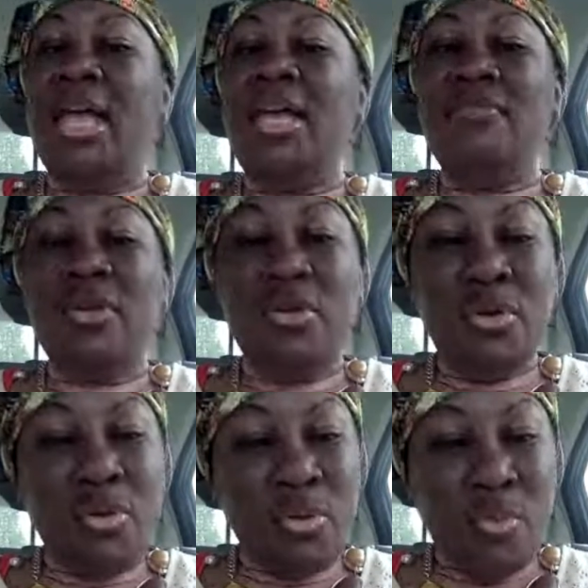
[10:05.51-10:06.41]
If
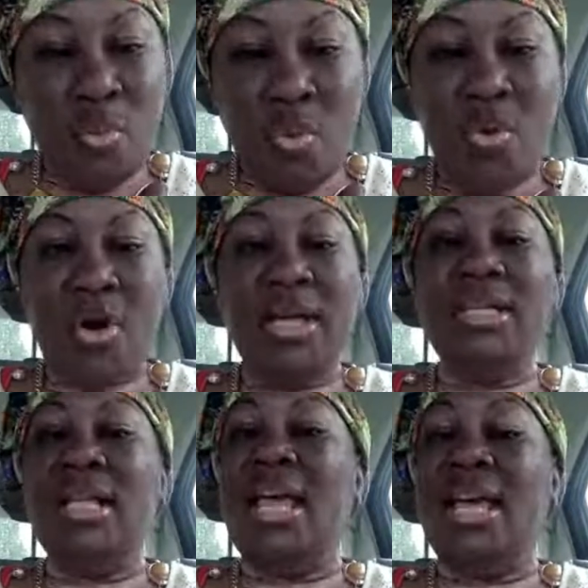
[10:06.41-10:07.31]
you want
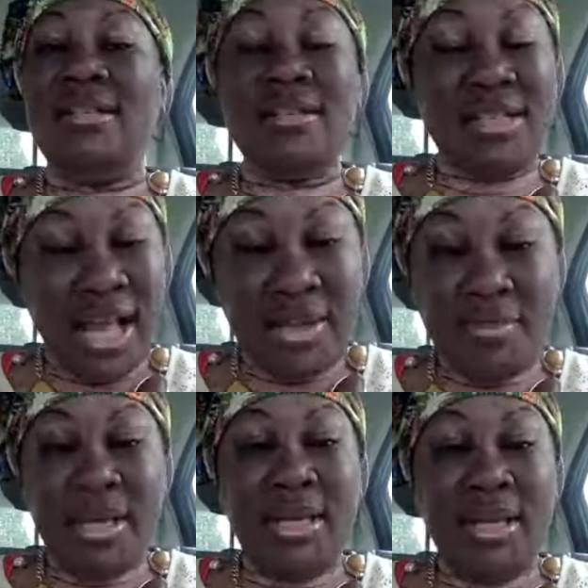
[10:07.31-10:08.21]

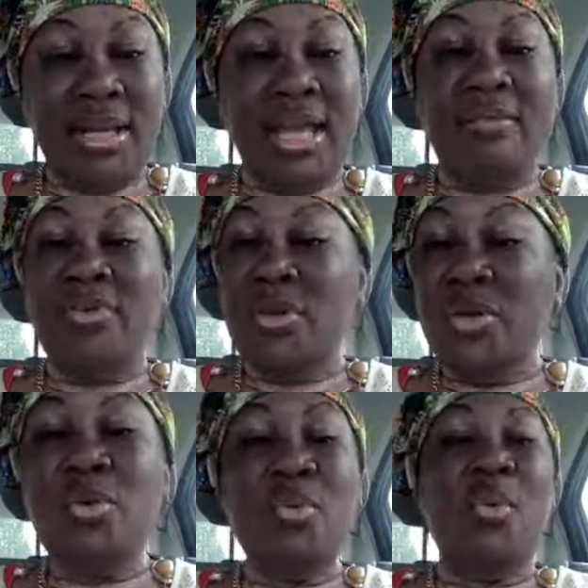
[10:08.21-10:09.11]
excitement, if
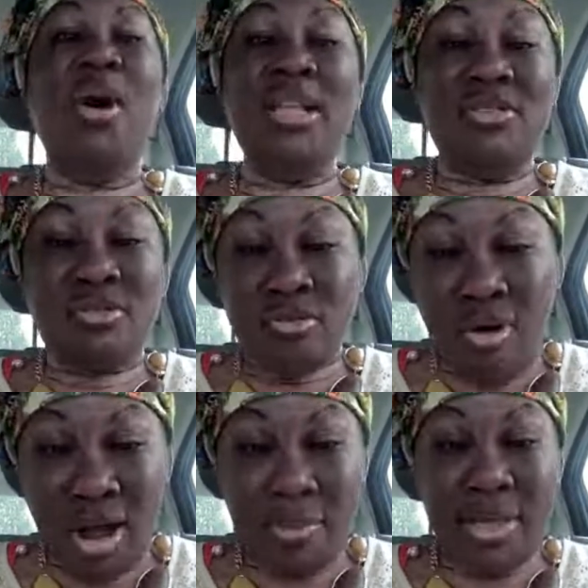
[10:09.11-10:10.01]
you want
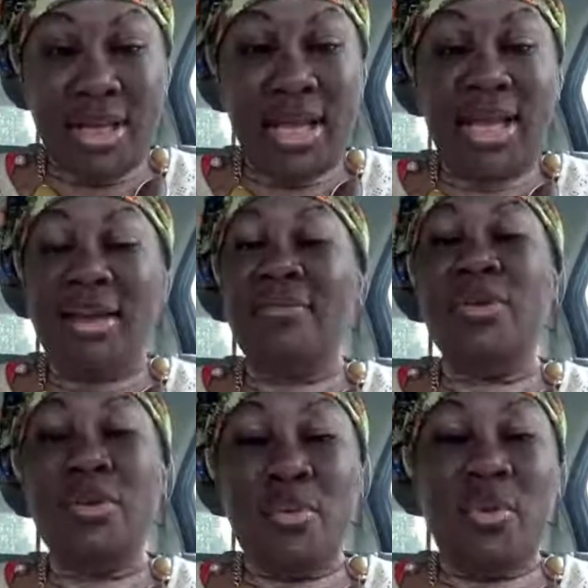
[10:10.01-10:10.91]
drama, if
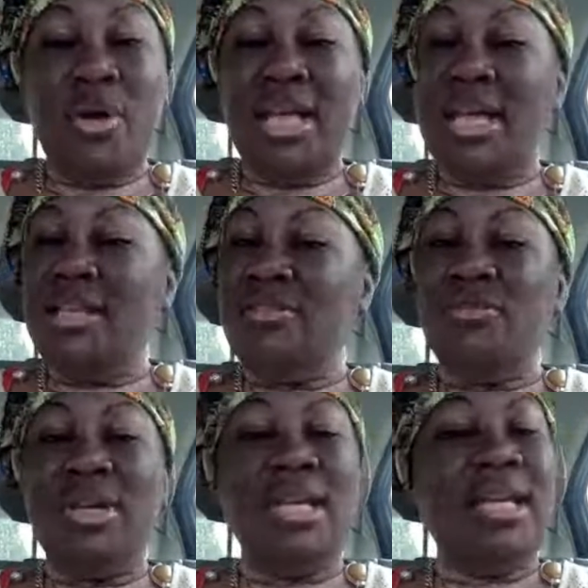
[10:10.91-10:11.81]
you want
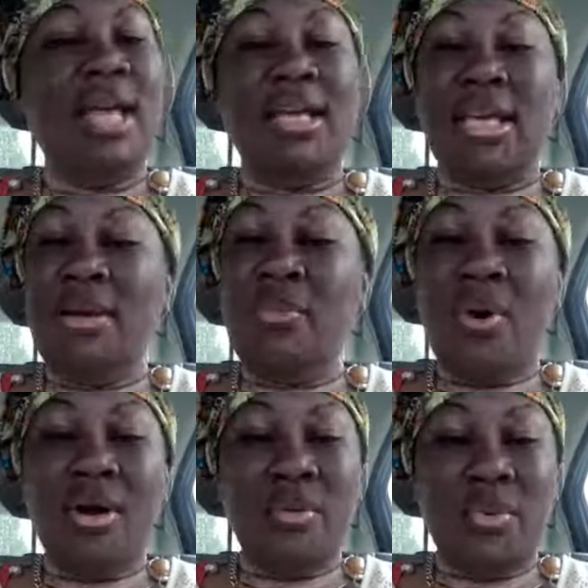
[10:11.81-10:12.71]
intrigue, keep
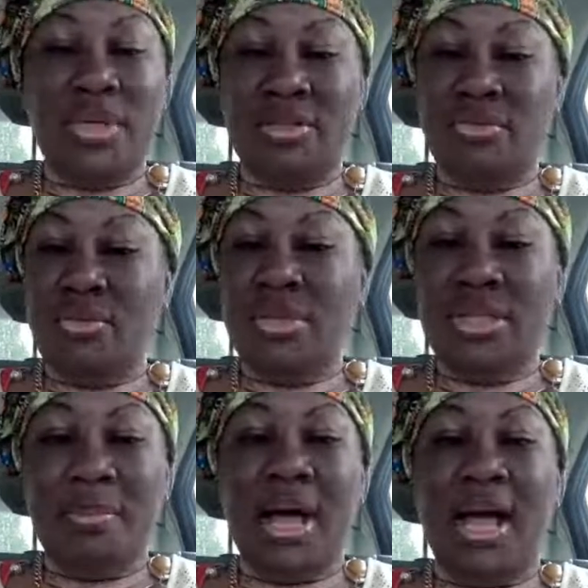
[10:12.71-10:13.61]
walking with us through
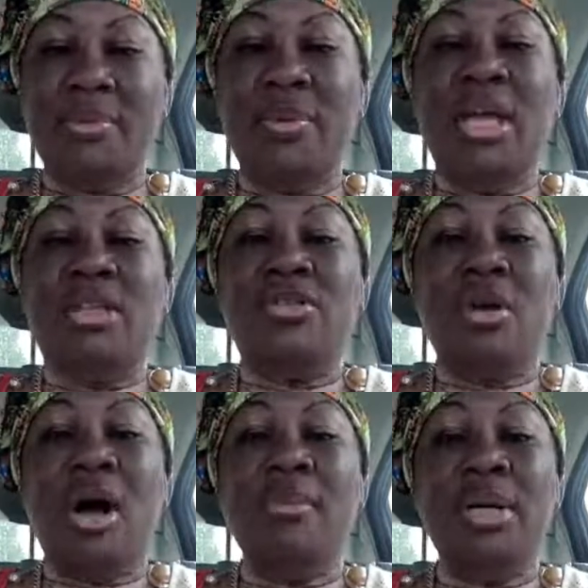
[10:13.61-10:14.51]
this Bible.
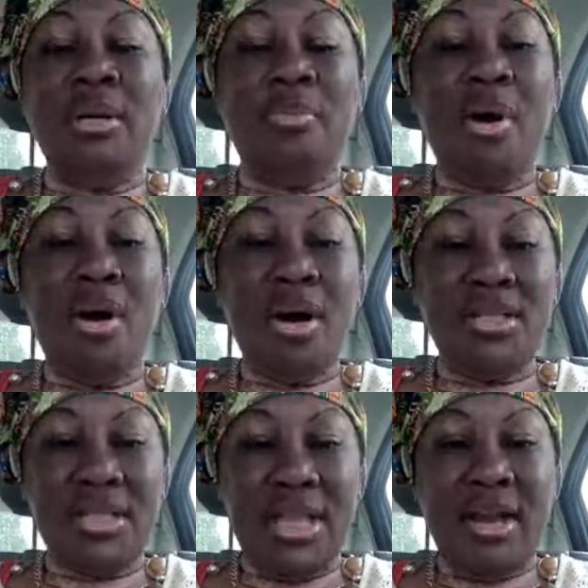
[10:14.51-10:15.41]
So I'm going to
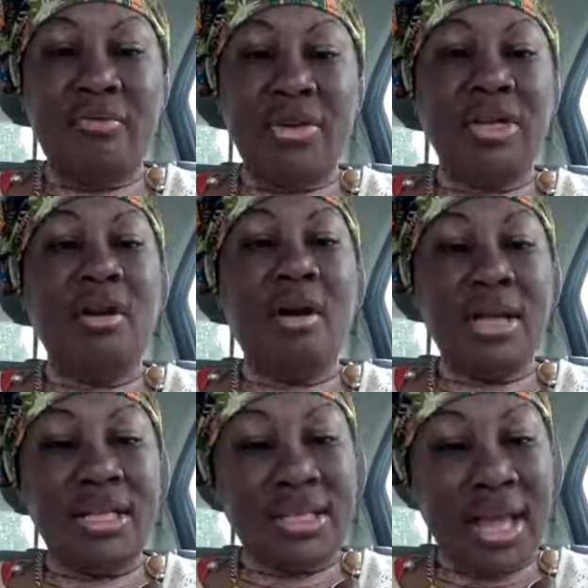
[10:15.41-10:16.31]
pause there
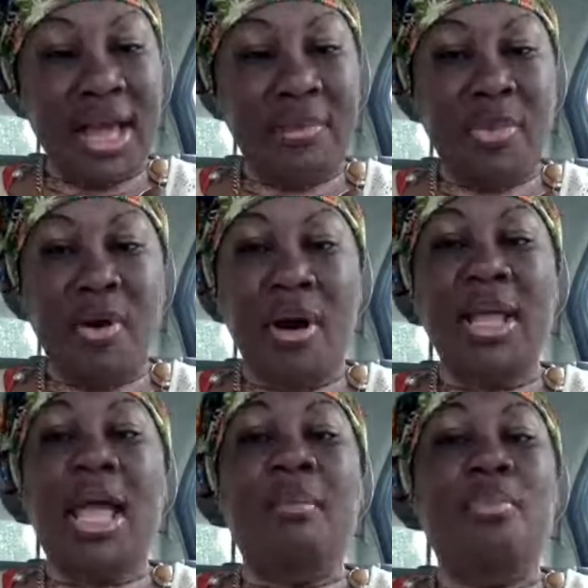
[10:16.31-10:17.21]
regarding Tamar,
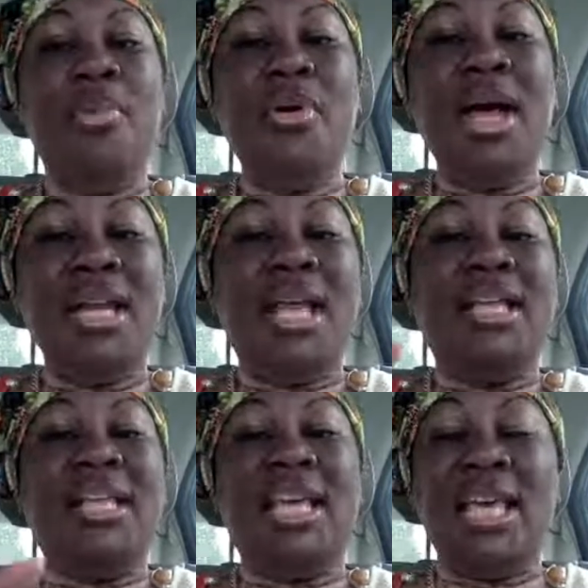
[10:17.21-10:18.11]
but
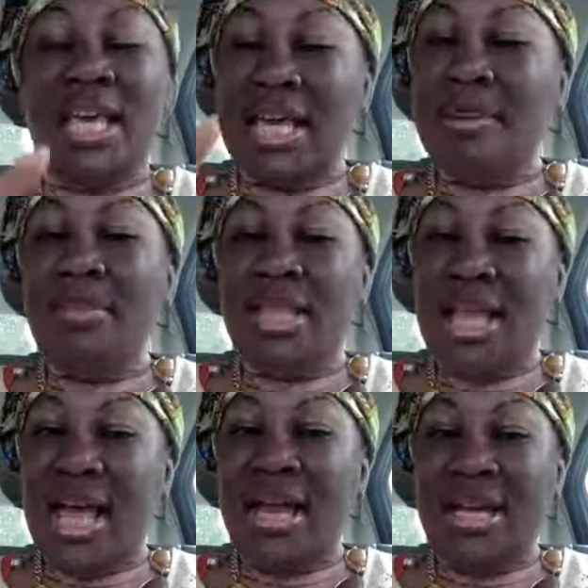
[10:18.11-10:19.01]
keep
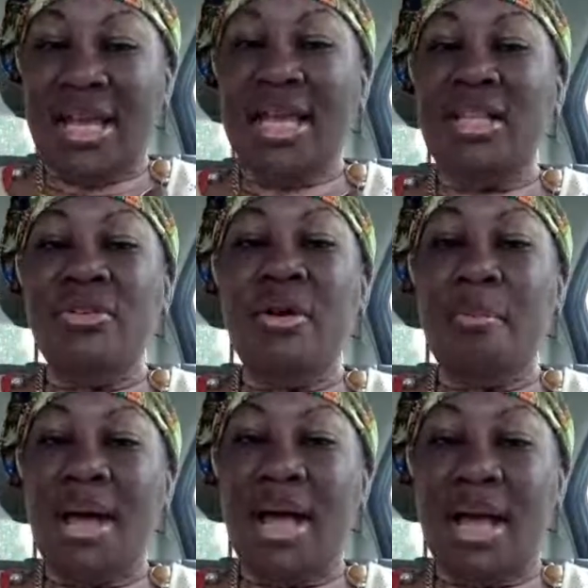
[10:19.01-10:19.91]
that in your
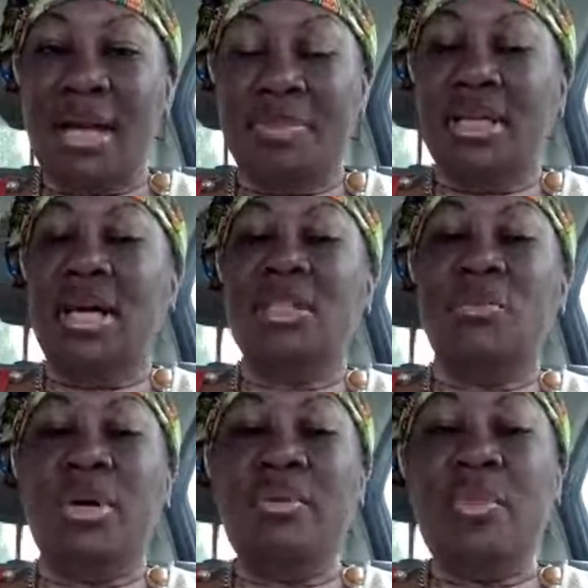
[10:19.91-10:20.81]
mind, because
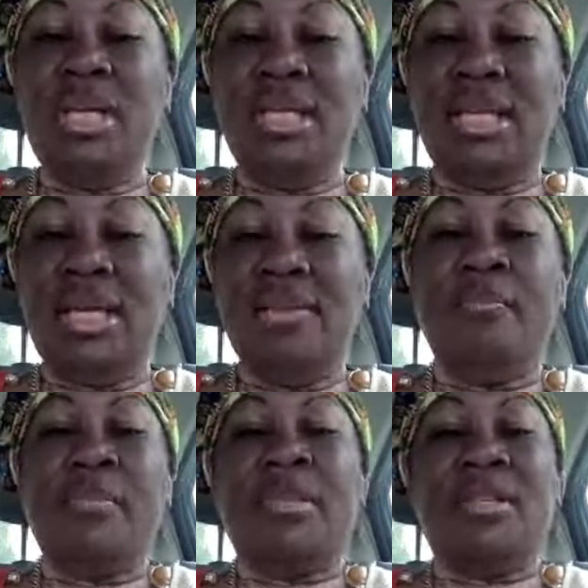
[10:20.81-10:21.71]
when we get
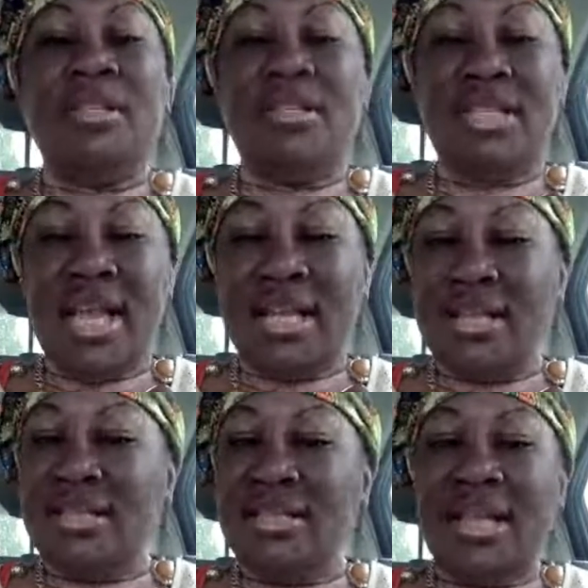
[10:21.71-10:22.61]
to
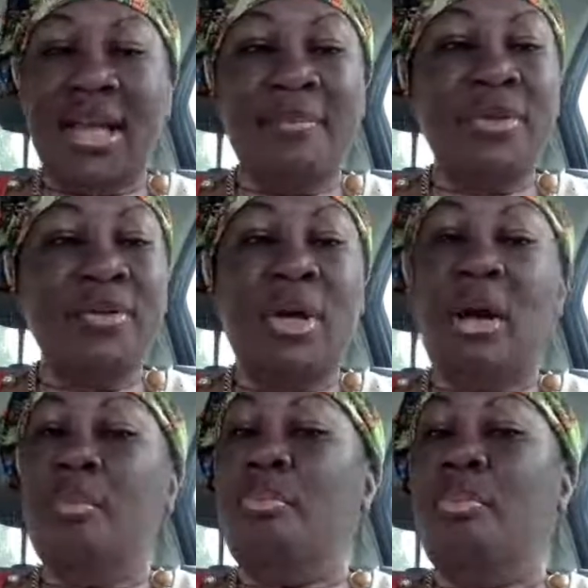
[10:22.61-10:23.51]
2 Samuel,
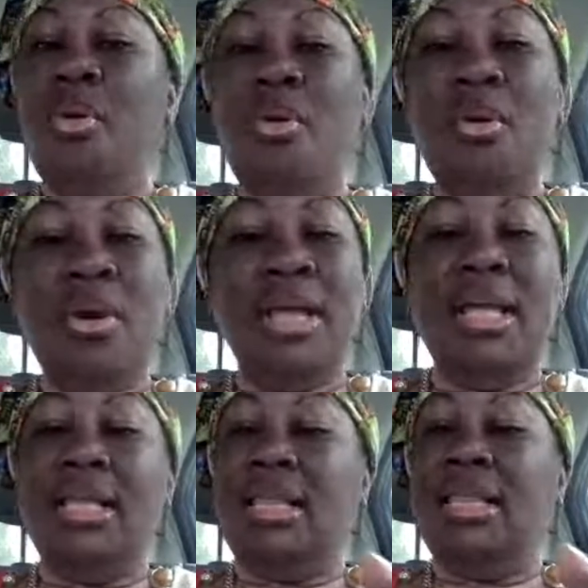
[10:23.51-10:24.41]

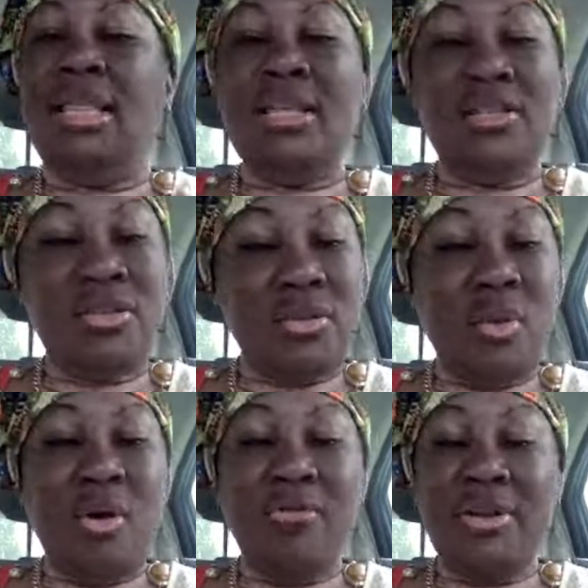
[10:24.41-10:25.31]
boy, this
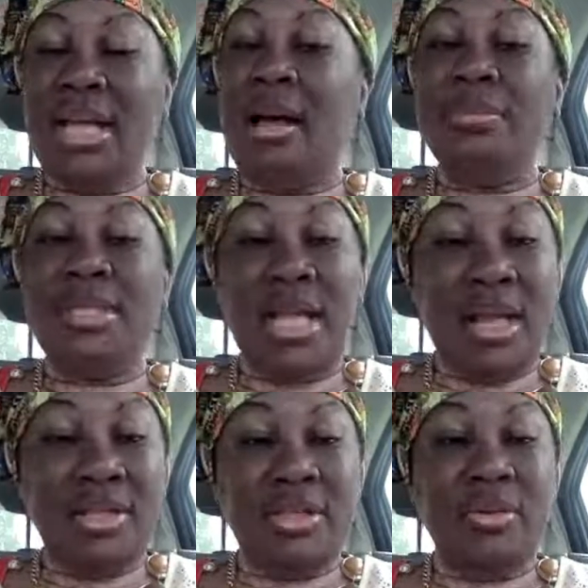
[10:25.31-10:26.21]
story, I'm
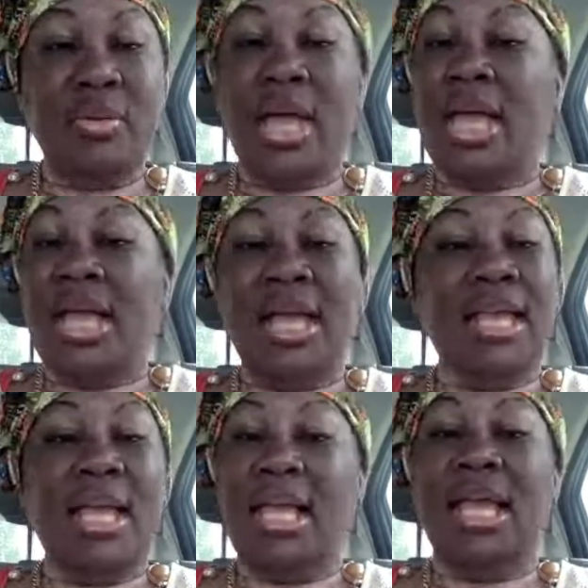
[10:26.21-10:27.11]
telling you,
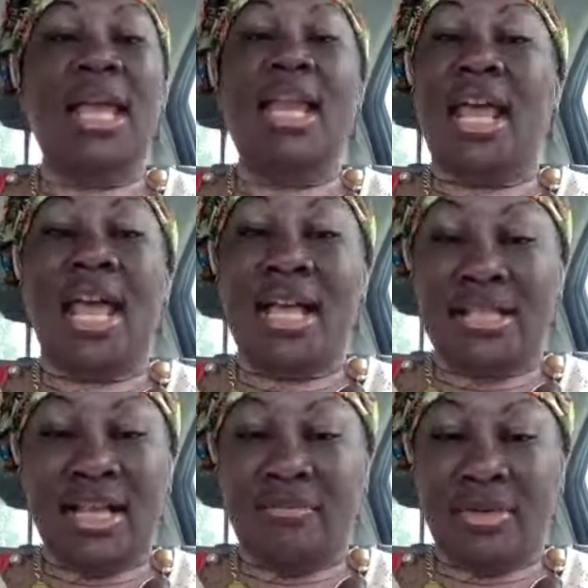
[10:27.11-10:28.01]
it
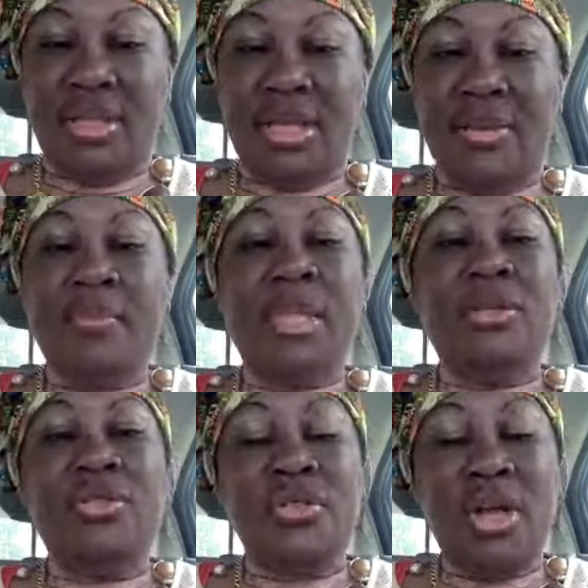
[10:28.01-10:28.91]
has everything.
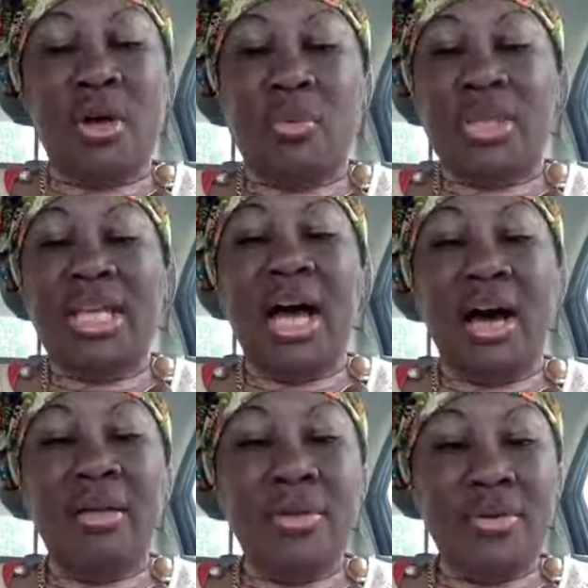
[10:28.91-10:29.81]
So the
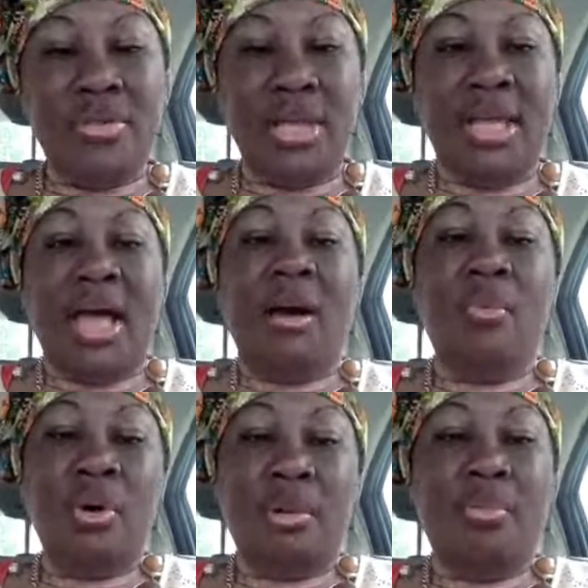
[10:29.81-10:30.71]
other thing I
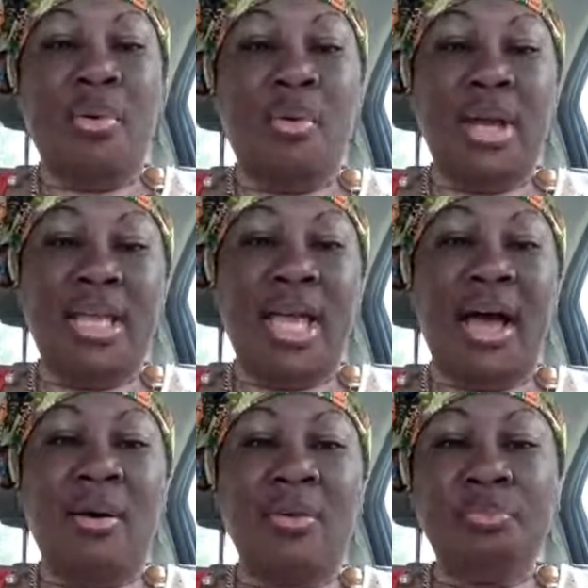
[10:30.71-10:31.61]
want to point
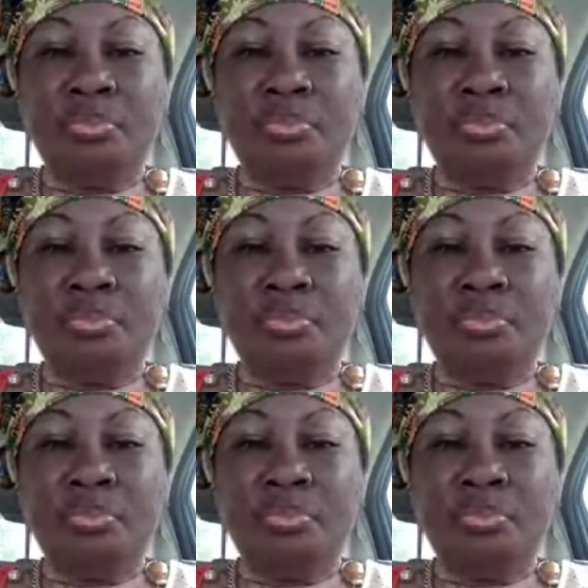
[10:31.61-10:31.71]
out